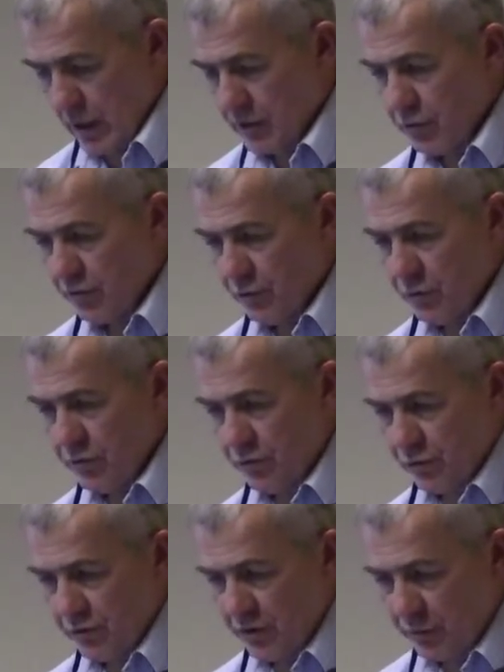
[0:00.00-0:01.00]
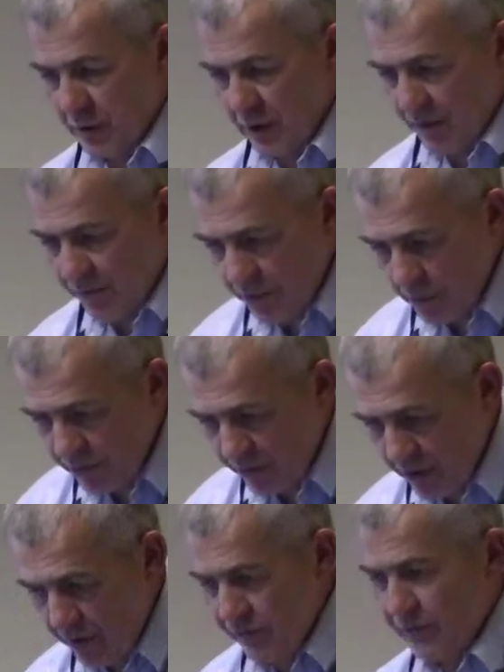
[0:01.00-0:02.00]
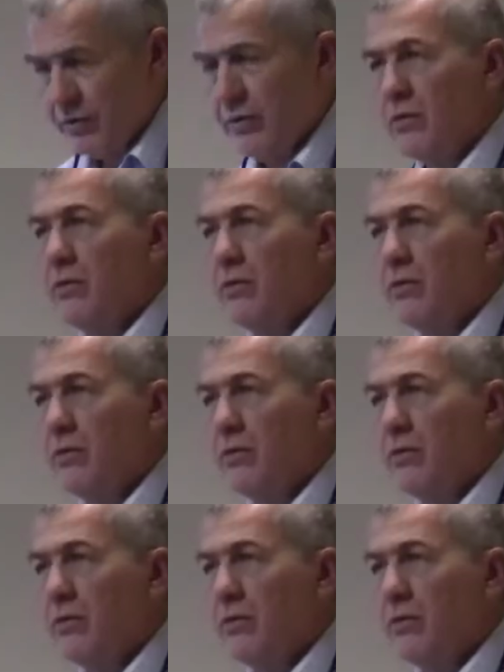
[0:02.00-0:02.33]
And do students usually speak up for themselves?